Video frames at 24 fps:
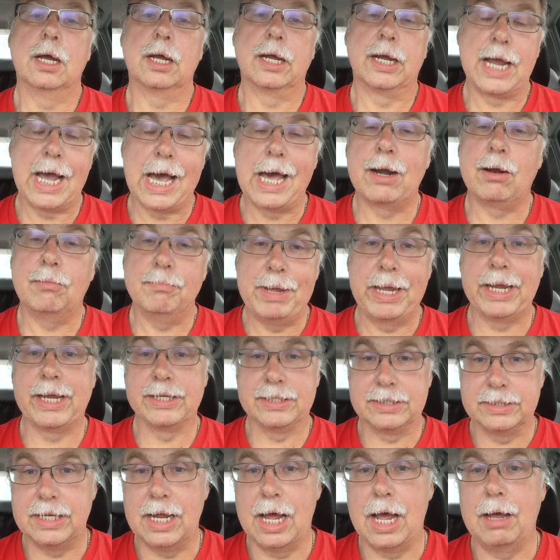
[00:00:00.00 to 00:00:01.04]
God will make it
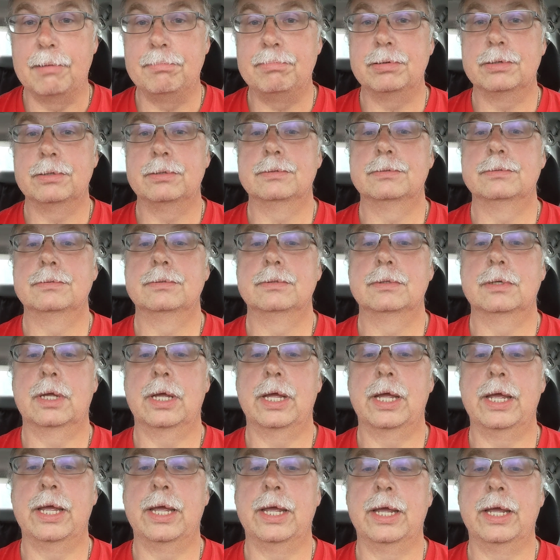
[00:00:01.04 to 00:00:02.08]
stop.
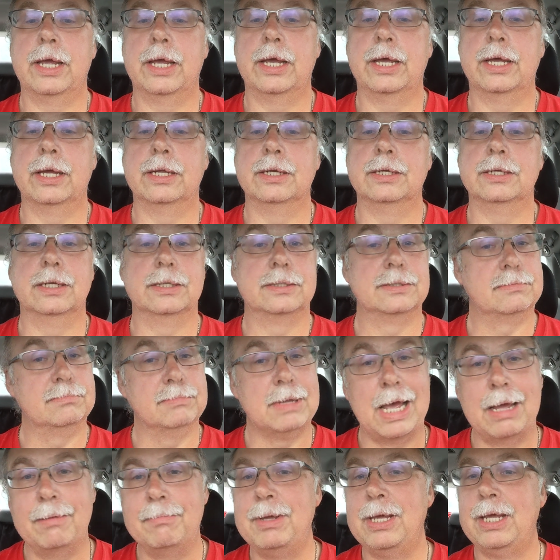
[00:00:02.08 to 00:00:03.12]
And it's
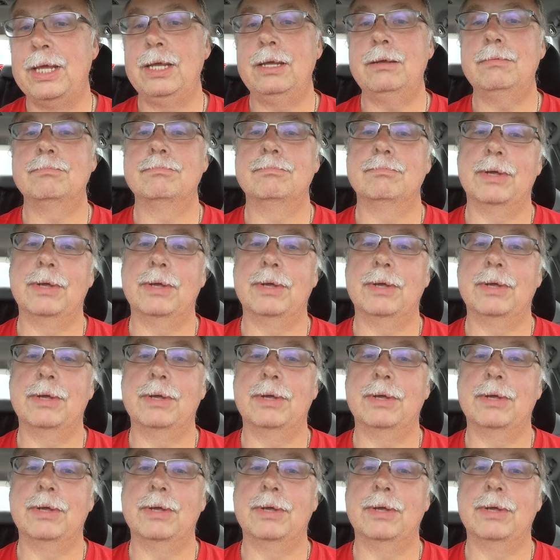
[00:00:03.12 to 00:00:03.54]
not me.